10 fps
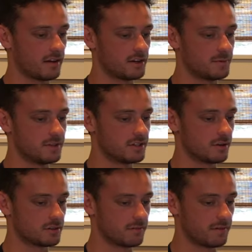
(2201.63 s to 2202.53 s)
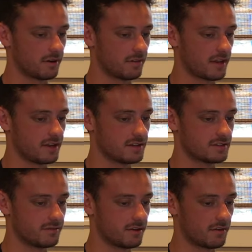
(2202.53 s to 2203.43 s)
it should be so severe
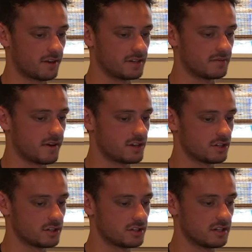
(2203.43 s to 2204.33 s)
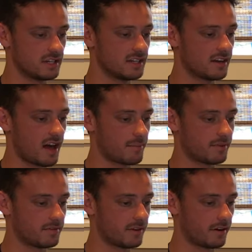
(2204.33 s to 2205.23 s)
that his vengeance need not
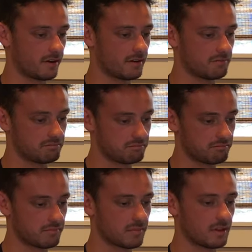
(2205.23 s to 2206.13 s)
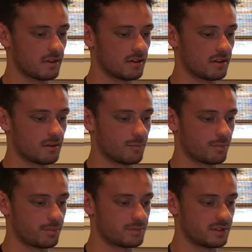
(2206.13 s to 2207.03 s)
be feared.
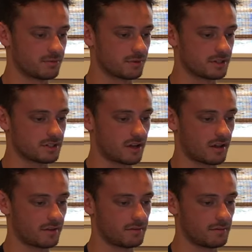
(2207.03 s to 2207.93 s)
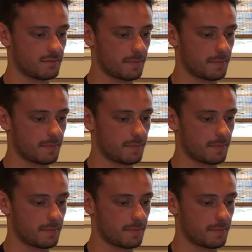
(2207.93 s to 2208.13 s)
Seems pretty solid.